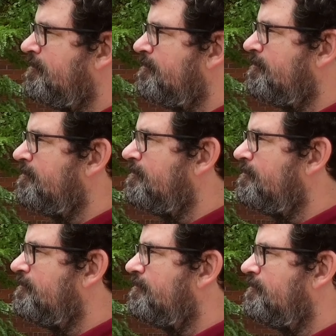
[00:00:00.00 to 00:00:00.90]

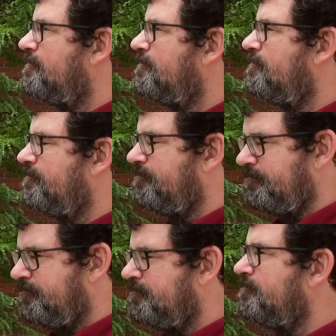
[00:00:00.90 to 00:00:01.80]

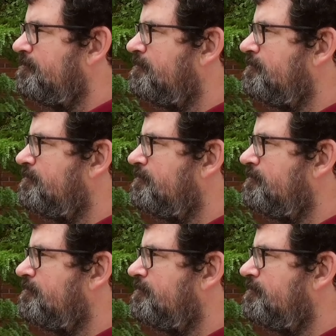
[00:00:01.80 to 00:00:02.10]
[no speech]